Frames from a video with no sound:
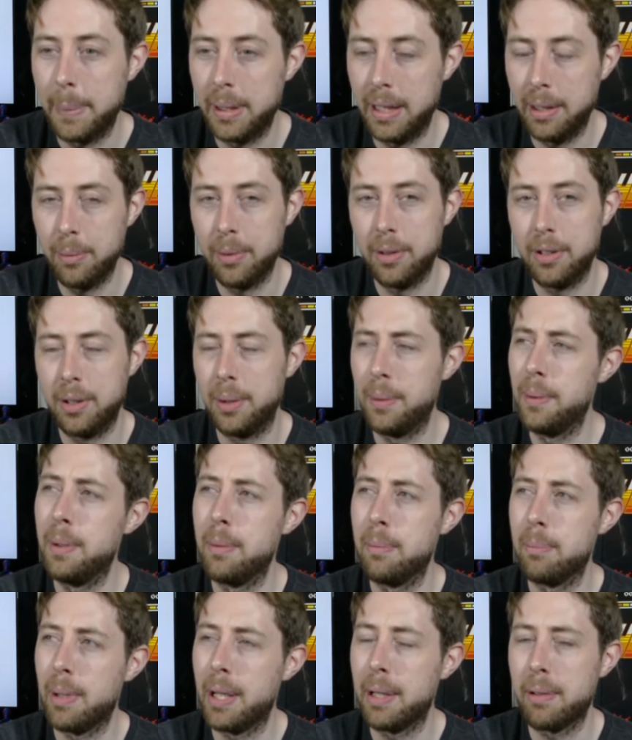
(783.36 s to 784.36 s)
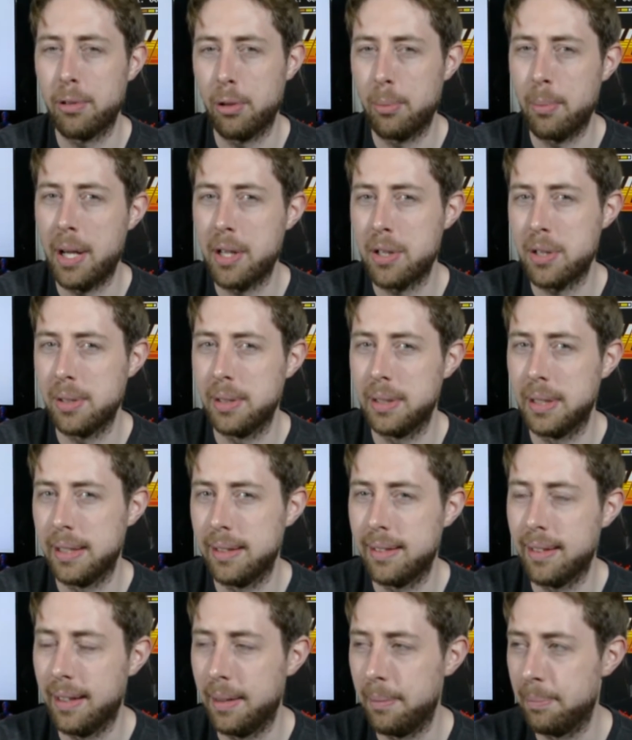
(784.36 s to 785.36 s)
But they weren't doing micro mashers at
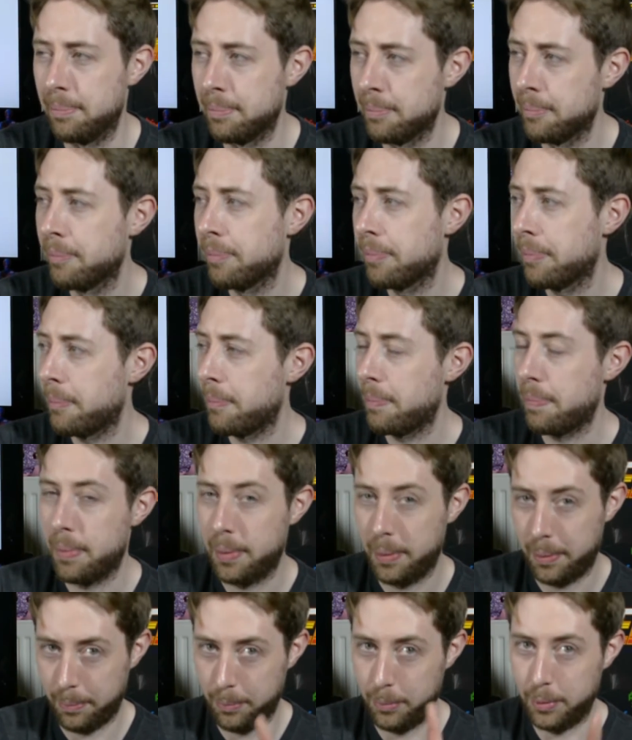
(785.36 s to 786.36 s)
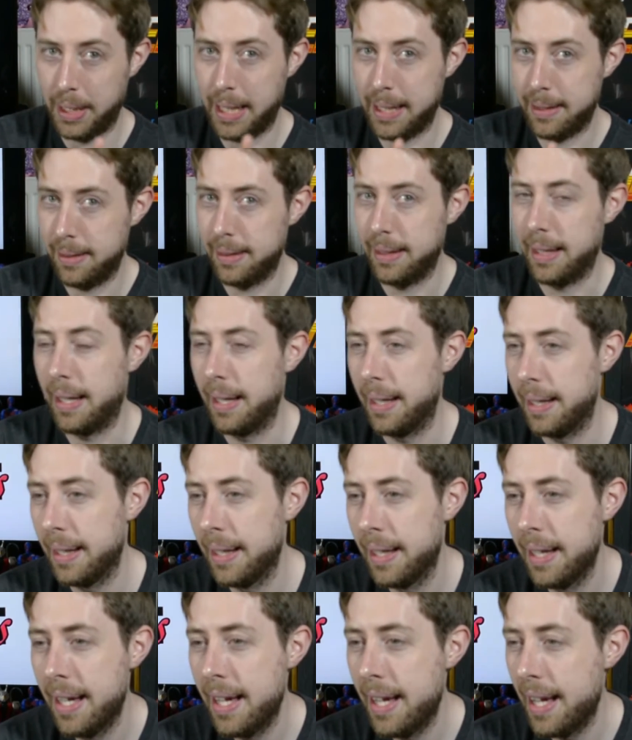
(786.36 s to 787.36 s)
the time. We'll get to that.
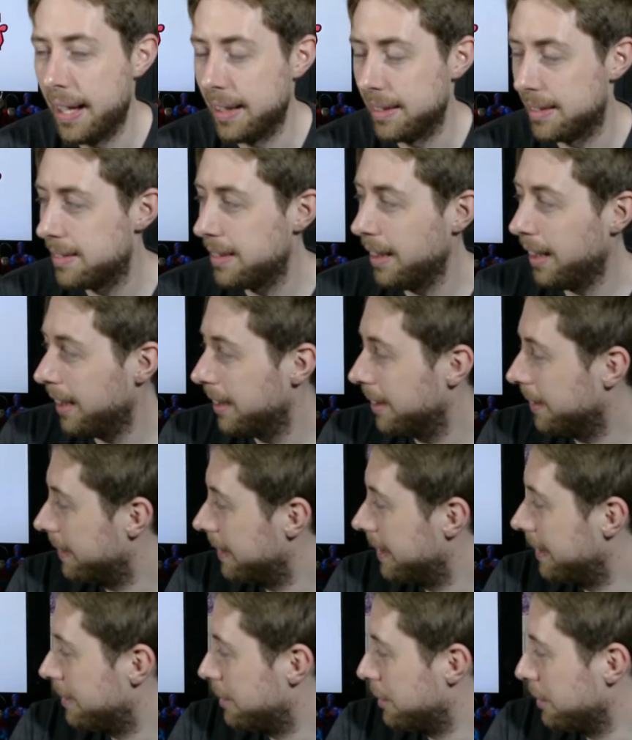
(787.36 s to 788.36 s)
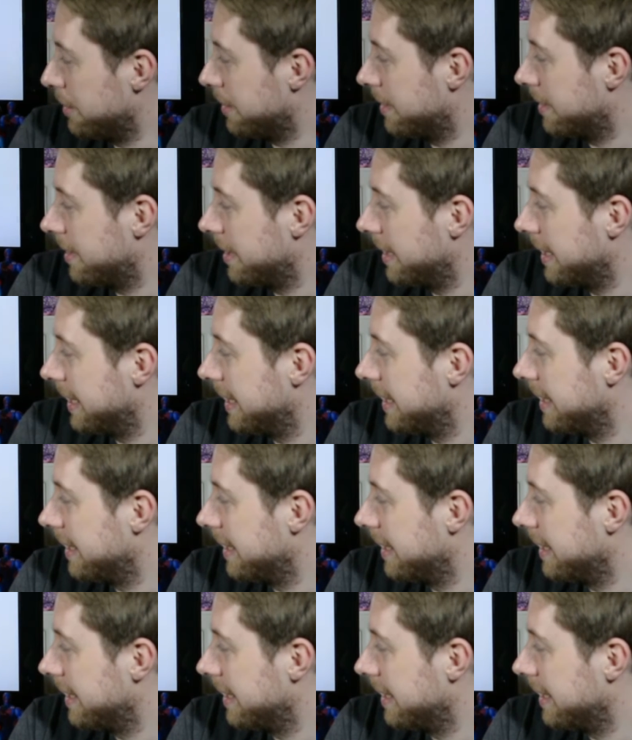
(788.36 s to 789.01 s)
And Star-Lord is just,